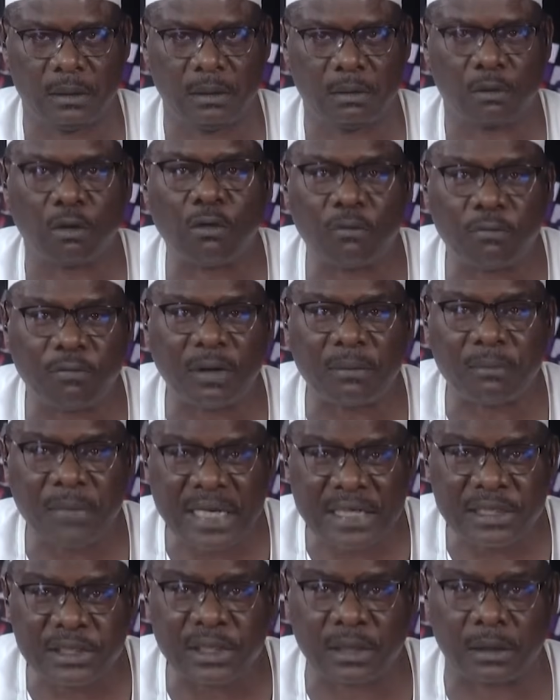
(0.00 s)

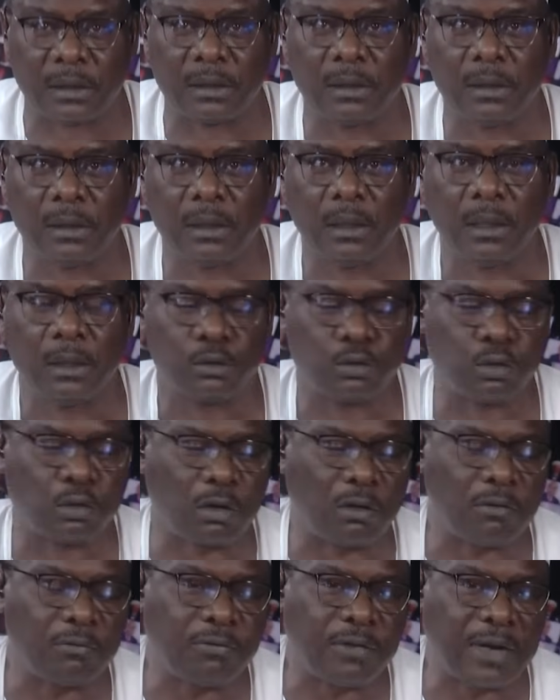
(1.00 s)
Confirmation. To
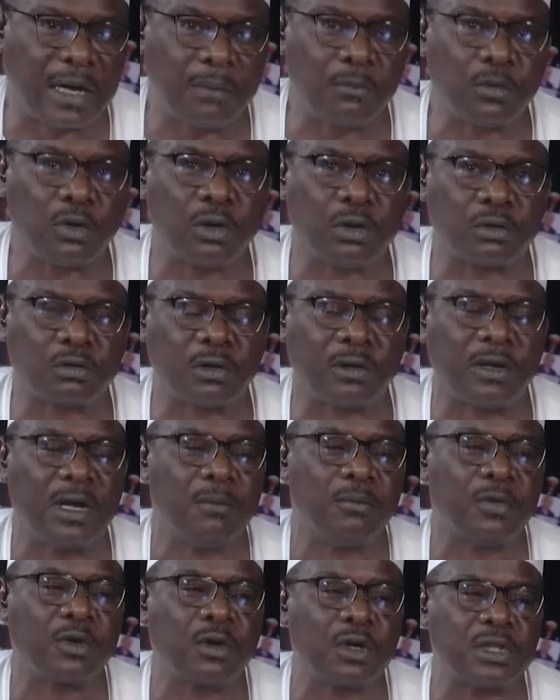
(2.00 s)
confirm or not confirm.
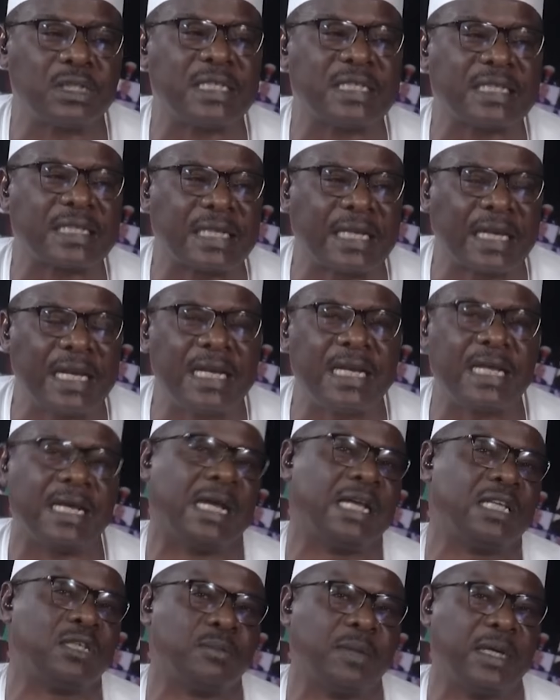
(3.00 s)
Because the screening
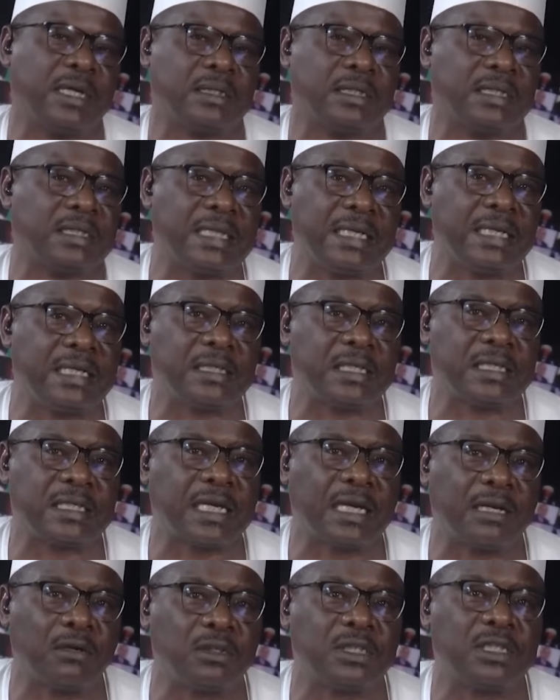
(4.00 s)
aspect, the senators
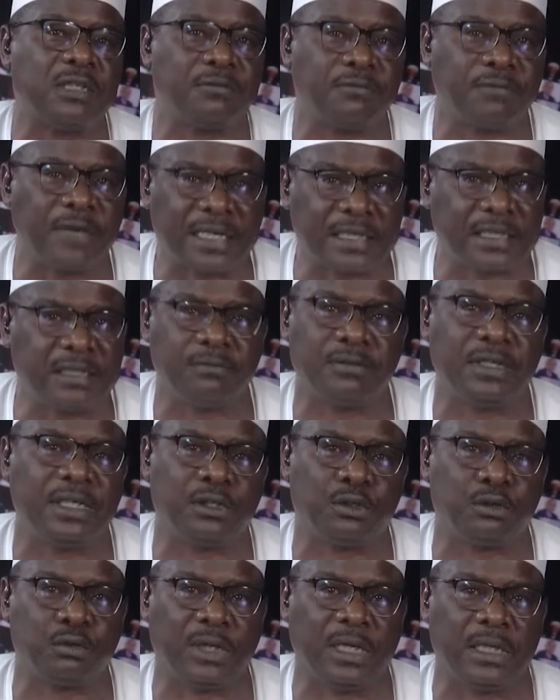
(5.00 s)
cannot effectively
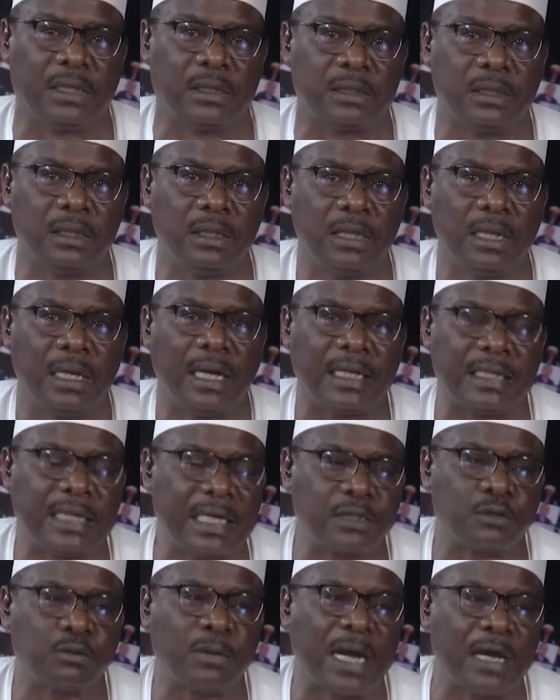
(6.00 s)
do it. And
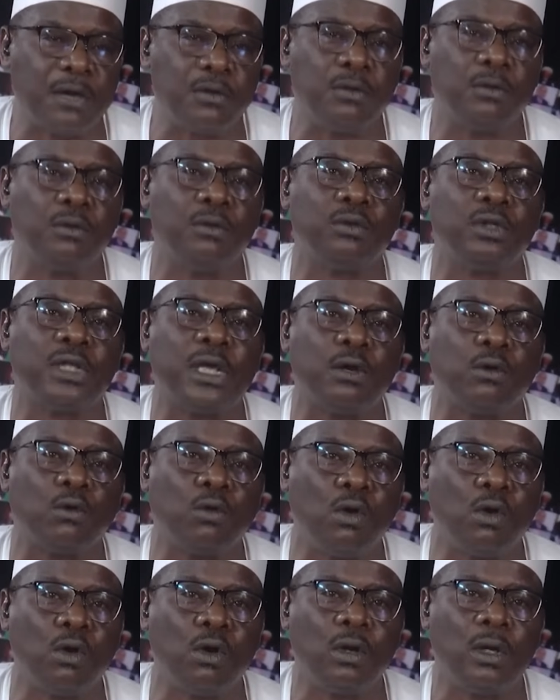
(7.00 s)
that's why they
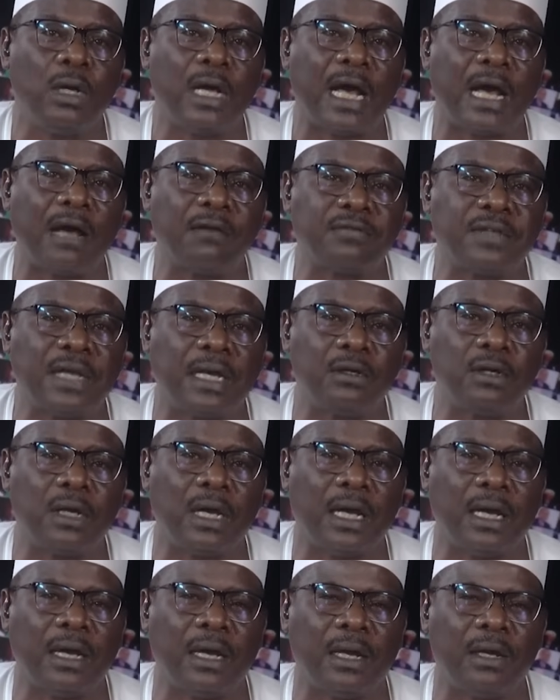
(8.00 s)
go,
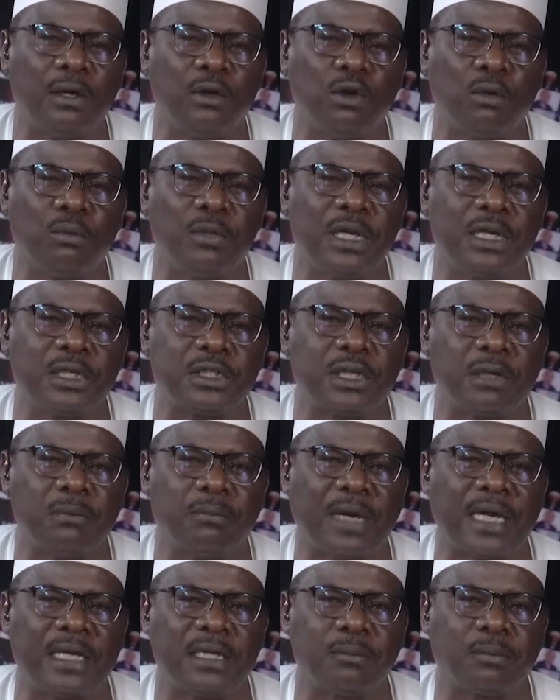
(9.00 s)
after nomination
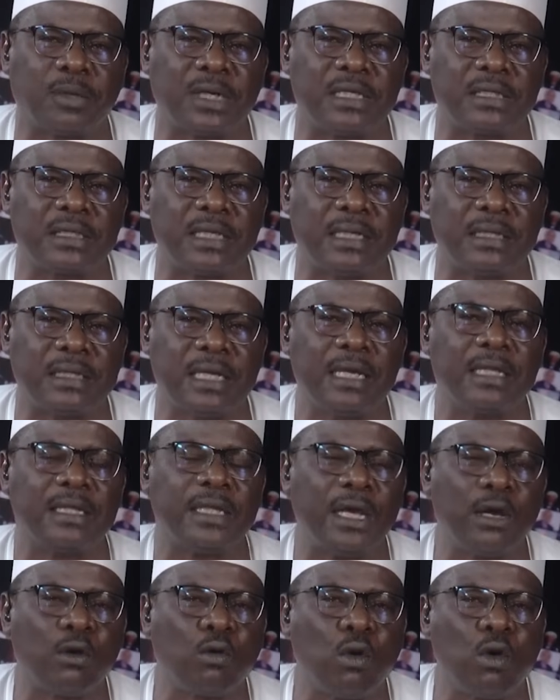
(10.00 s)
by the president,
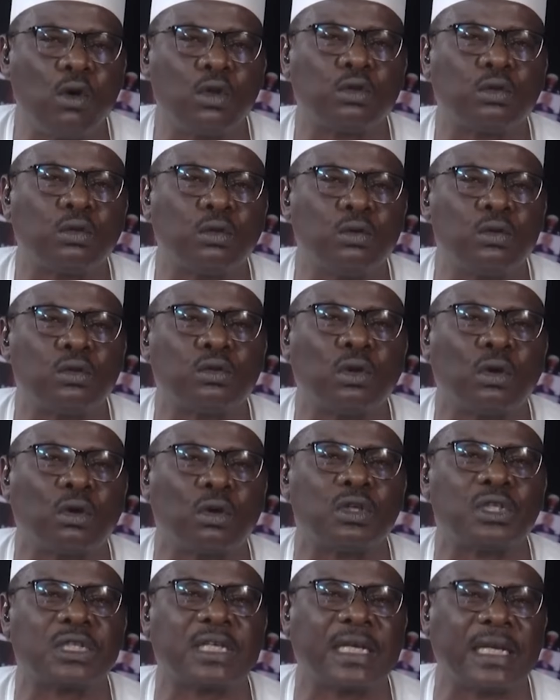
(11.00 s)
they go through thorough
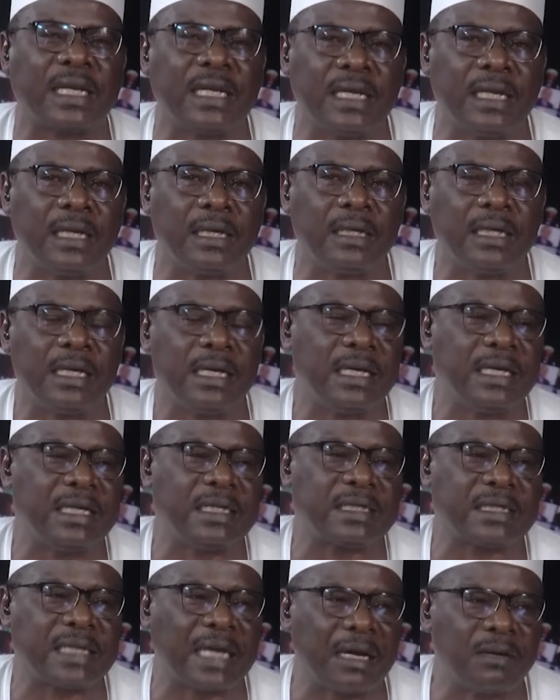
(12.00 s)
screening in
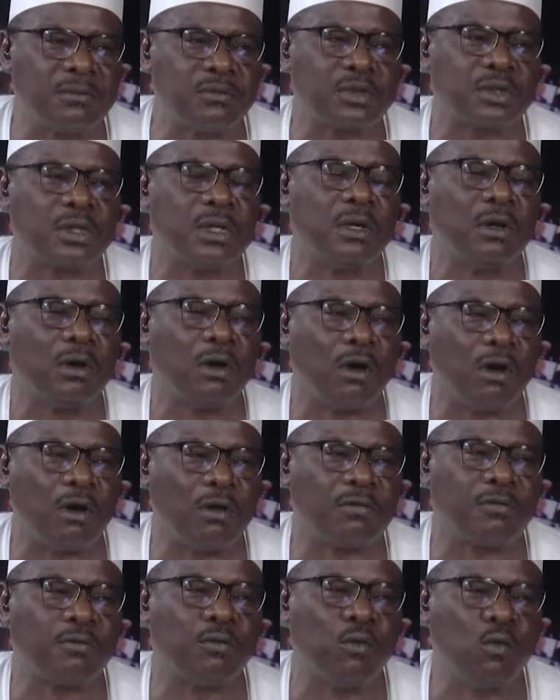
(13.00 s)
terms
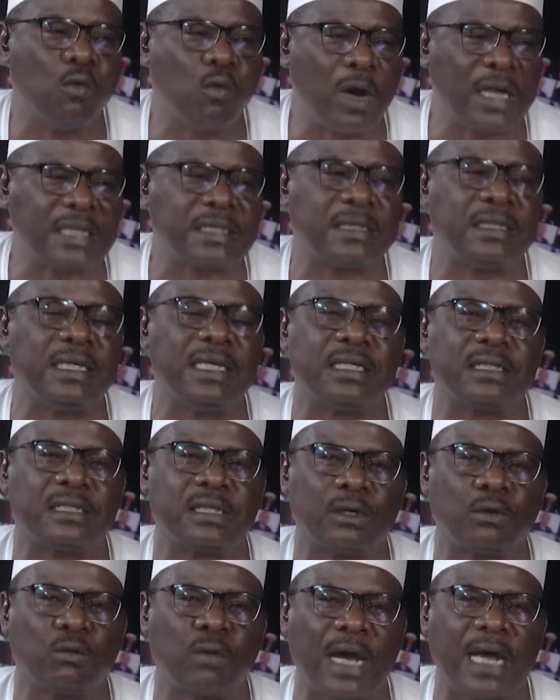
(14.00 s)
of what is
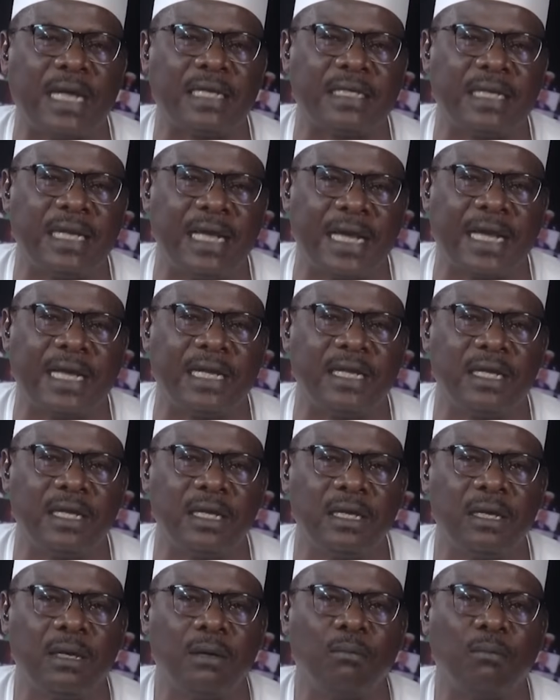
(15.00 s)
required legally
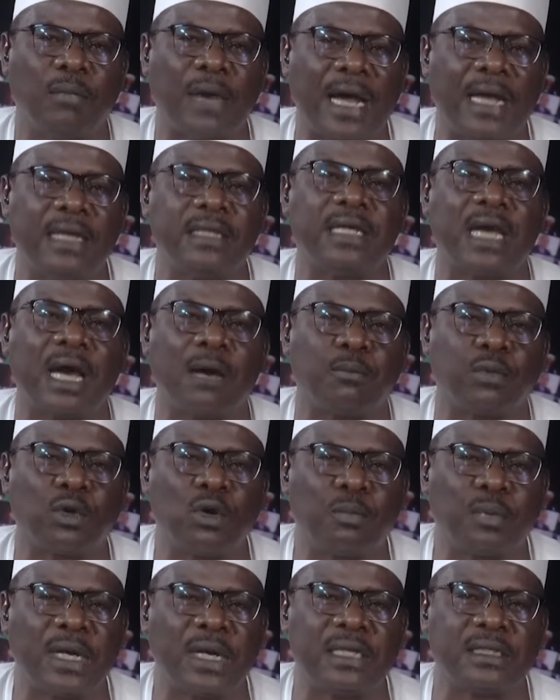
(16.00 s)
by the
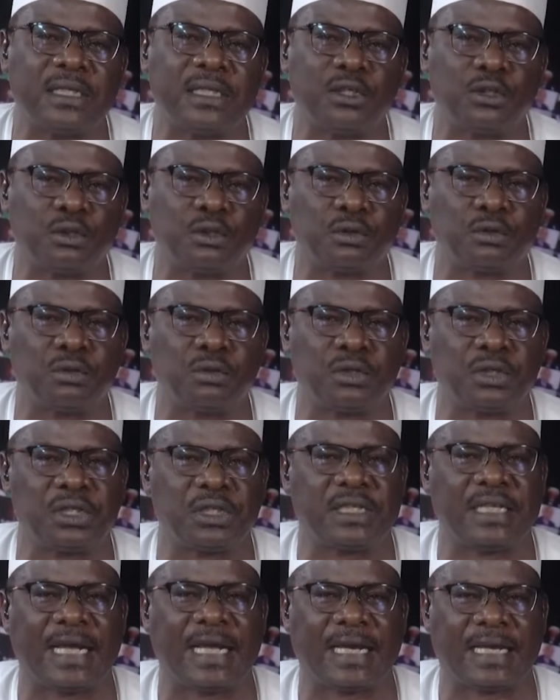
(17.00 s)
appropriate institutions
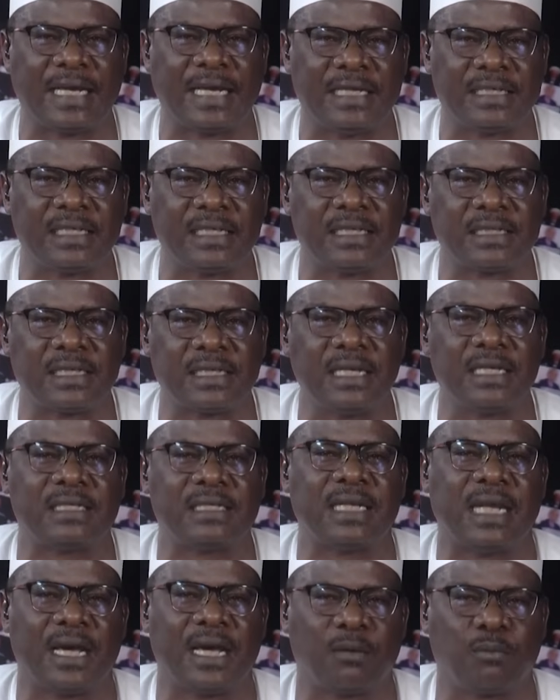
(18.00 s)
like SSS,
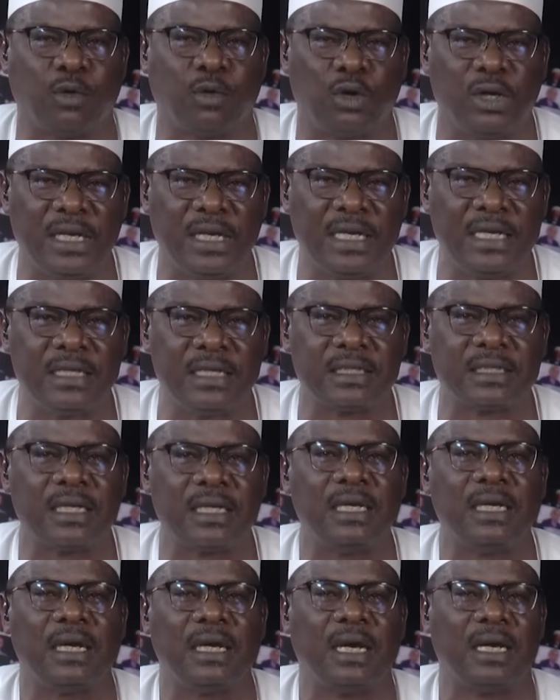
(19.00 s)
like police,
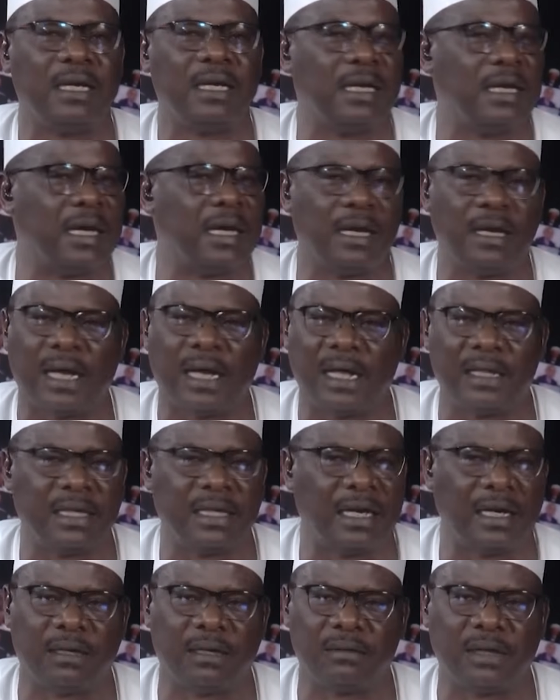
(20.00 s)
and
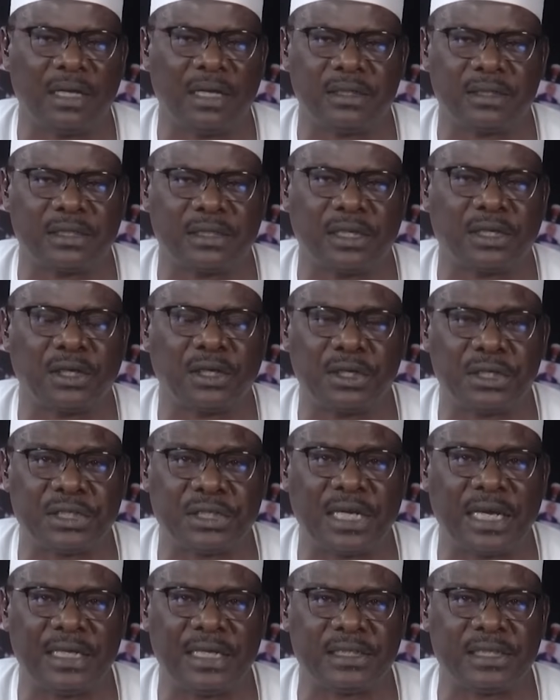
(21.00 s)
other security
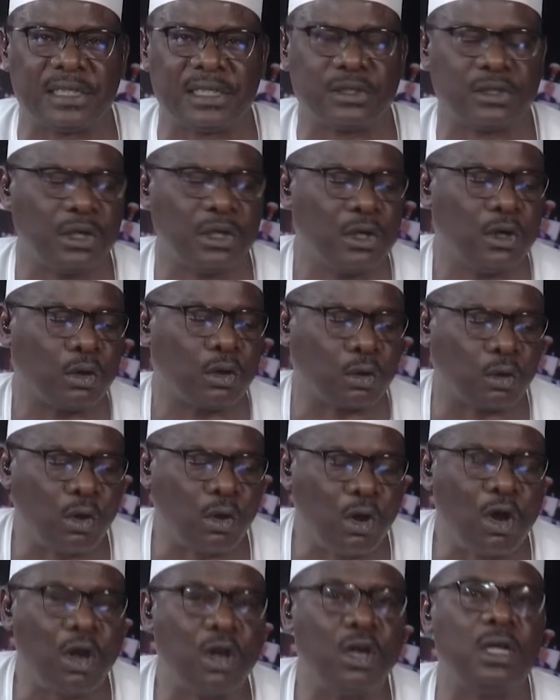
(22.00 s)
agents,
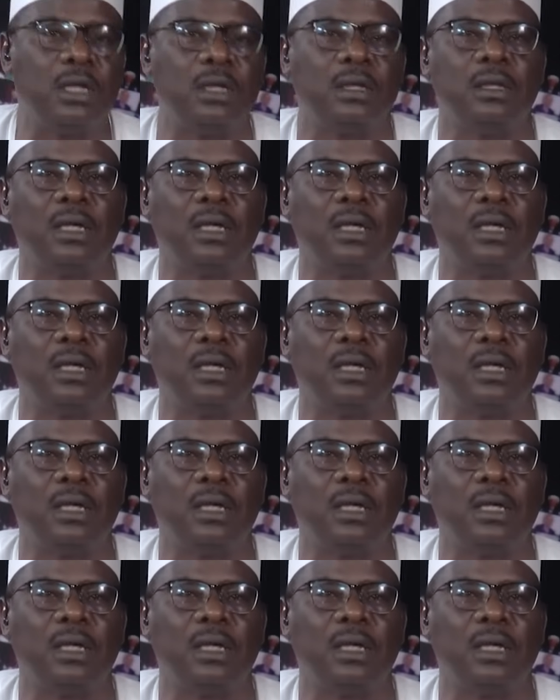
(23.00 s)
run